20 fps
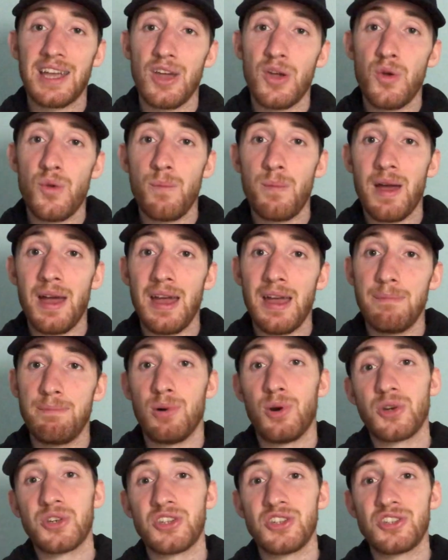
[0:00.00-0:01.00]
out my
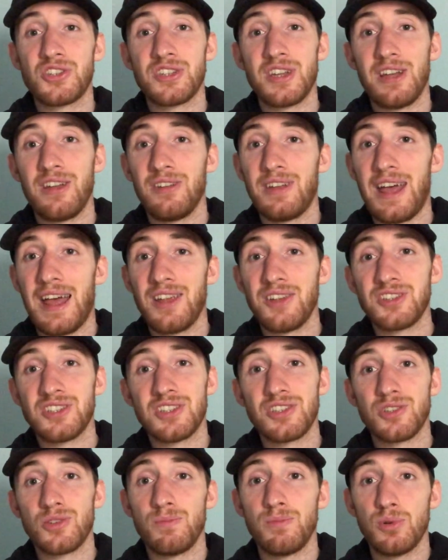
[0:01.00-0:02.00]
boxing style
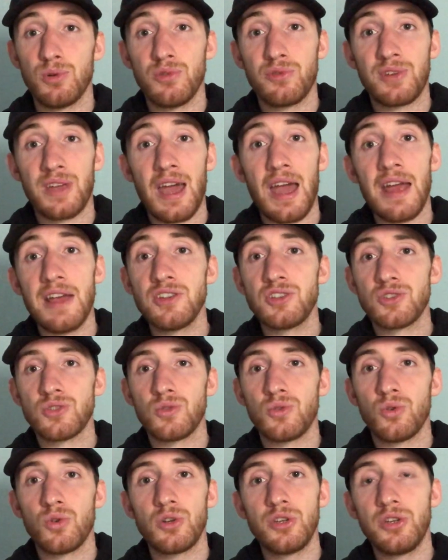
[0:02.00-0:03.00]
analysis on both guys,
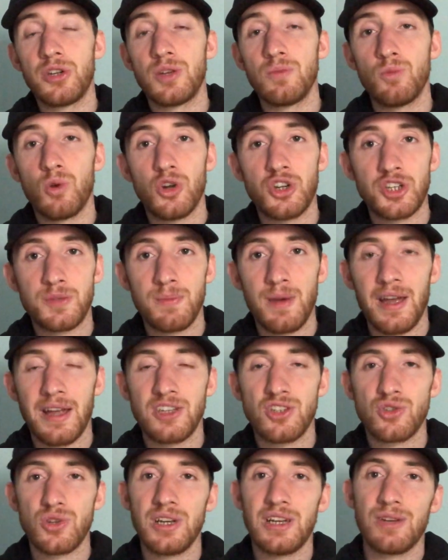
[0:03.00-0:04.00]
or you can watch my
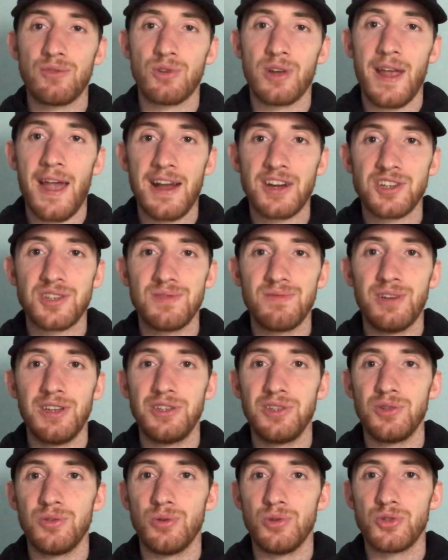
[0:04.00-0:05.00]
training reaction
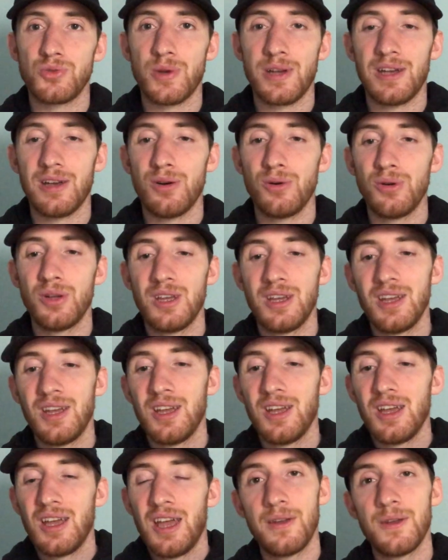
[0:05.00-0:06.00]
video as well.
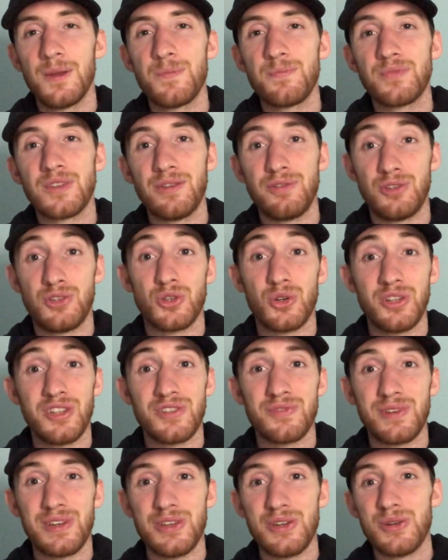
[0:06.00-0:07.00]
If you enjoyed this
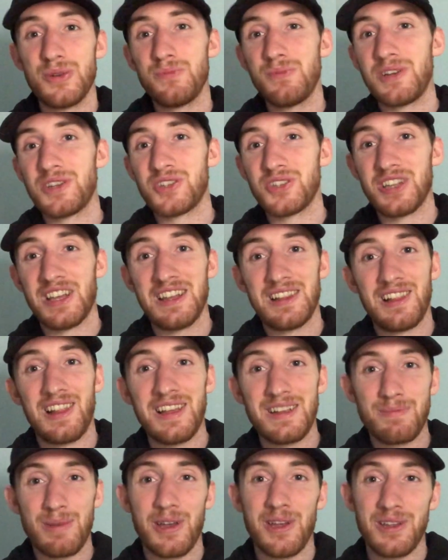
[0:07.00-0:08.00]
video, make sure to hit the
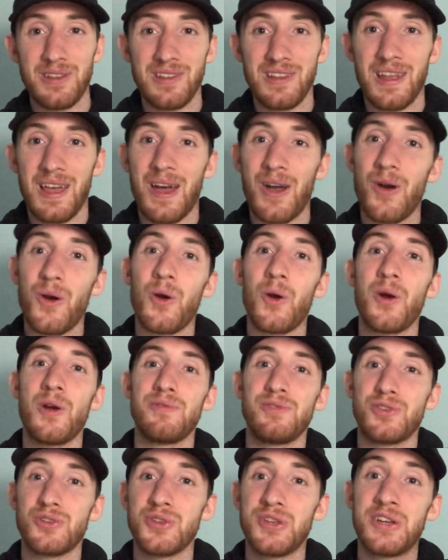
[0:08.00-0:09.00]
like button, or
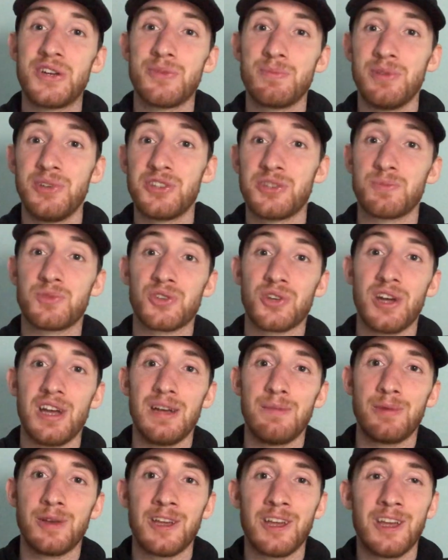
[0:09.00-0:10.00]
if you're new here, please subscribe.